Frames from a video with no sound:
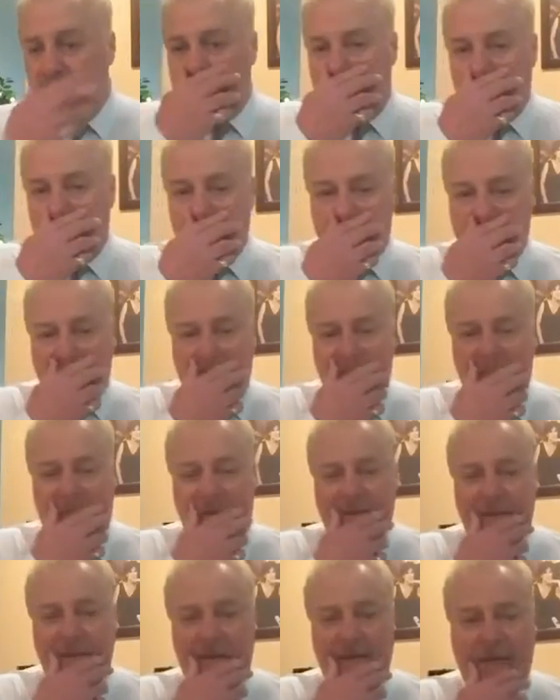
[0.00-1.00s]
in a short
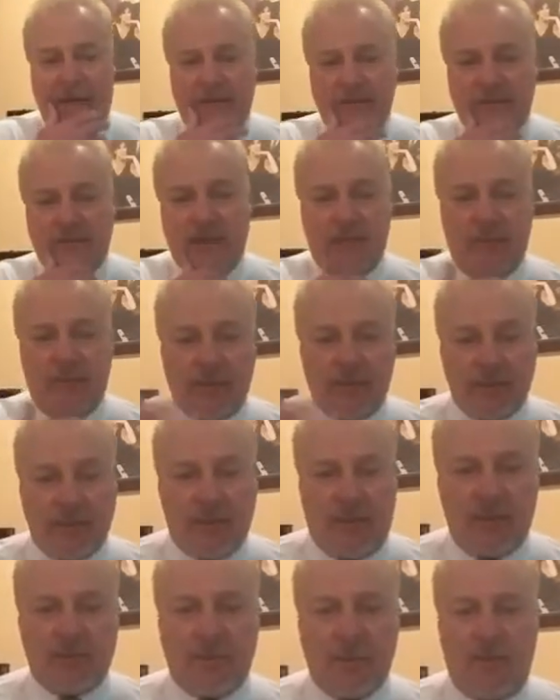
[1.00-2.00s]
period of time, so I didn't want to
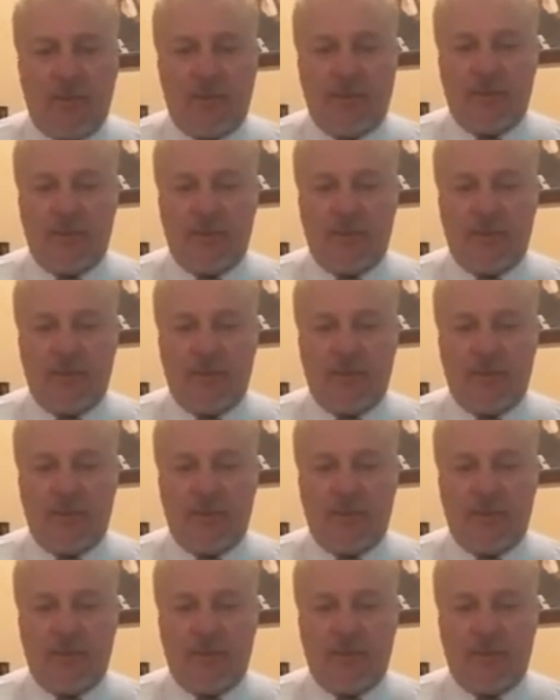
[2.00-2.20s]
start something